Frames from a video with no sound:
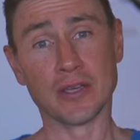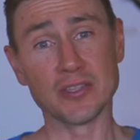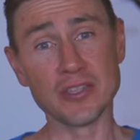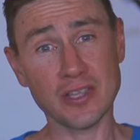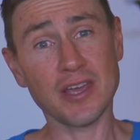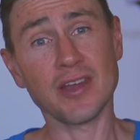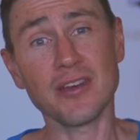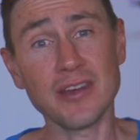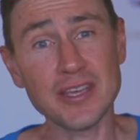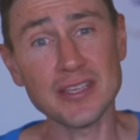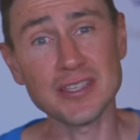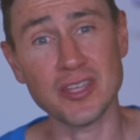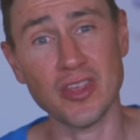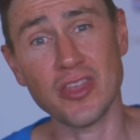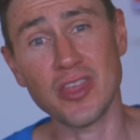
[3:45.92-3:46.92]
So there it
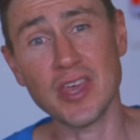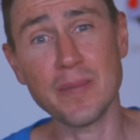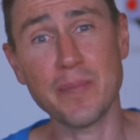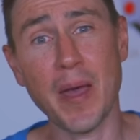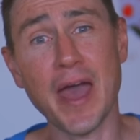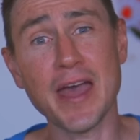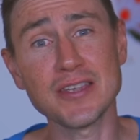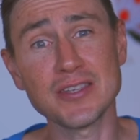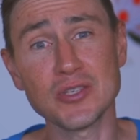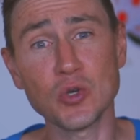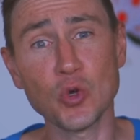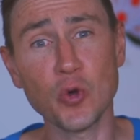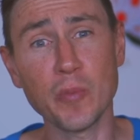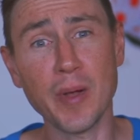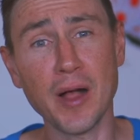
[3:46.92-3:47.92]
is, the Paz
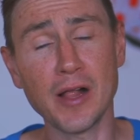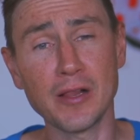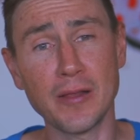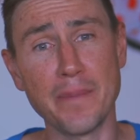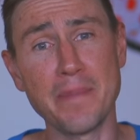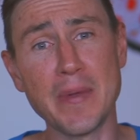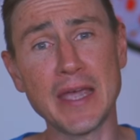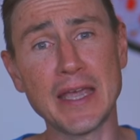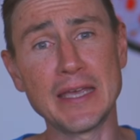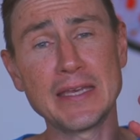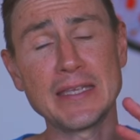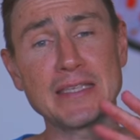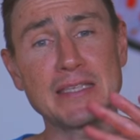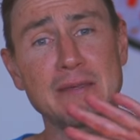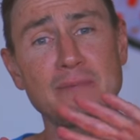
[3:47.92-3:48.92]
Normal
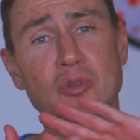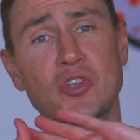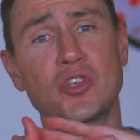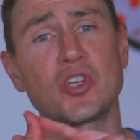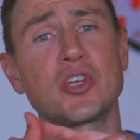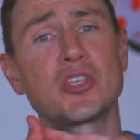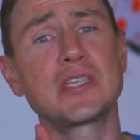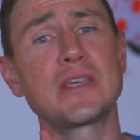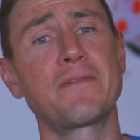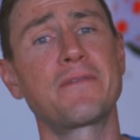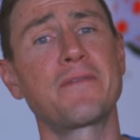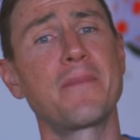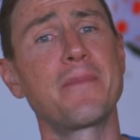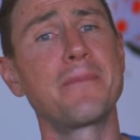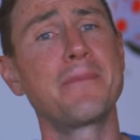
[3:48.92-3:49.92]
Mechanism jersey.
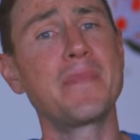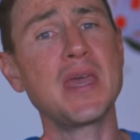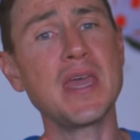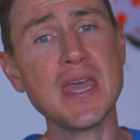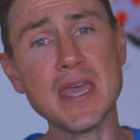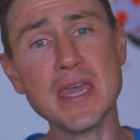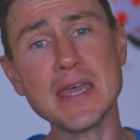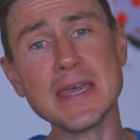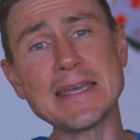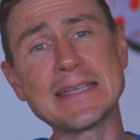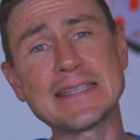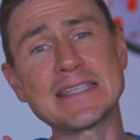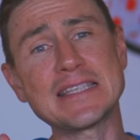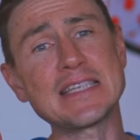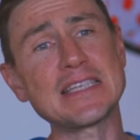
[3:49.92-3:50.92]
For me,
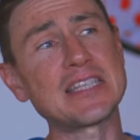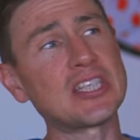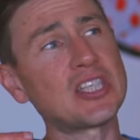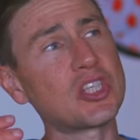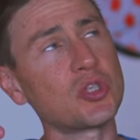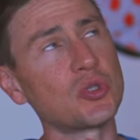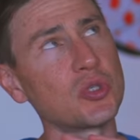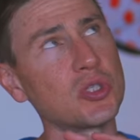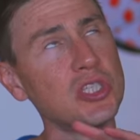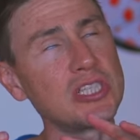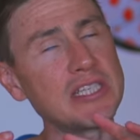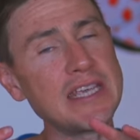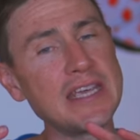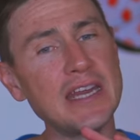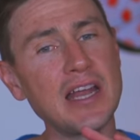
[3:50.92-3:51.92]
it's a
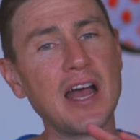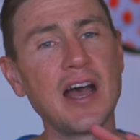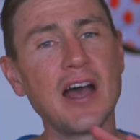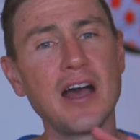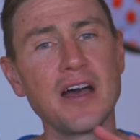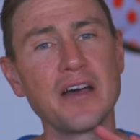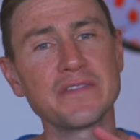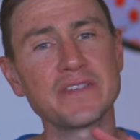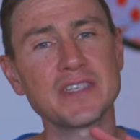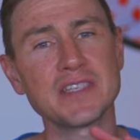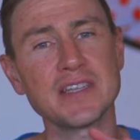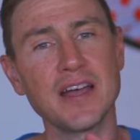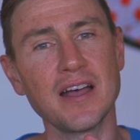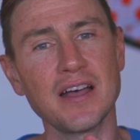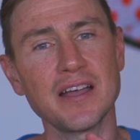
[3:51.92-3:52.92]
3.5
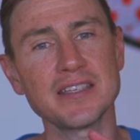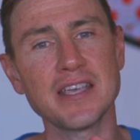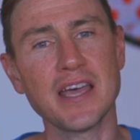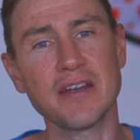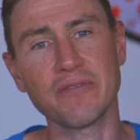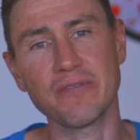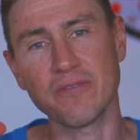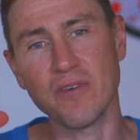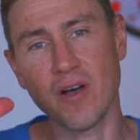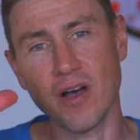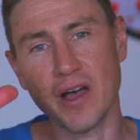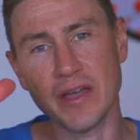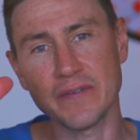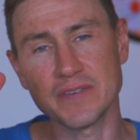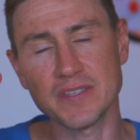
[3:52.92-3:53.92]
stars out of
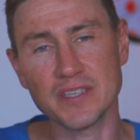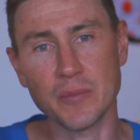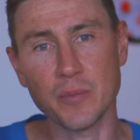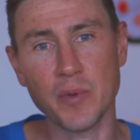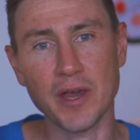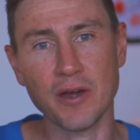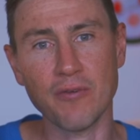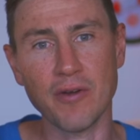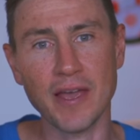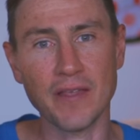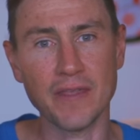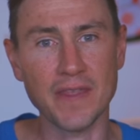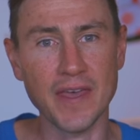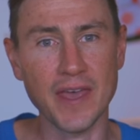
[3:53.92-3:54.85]
5, somewhere around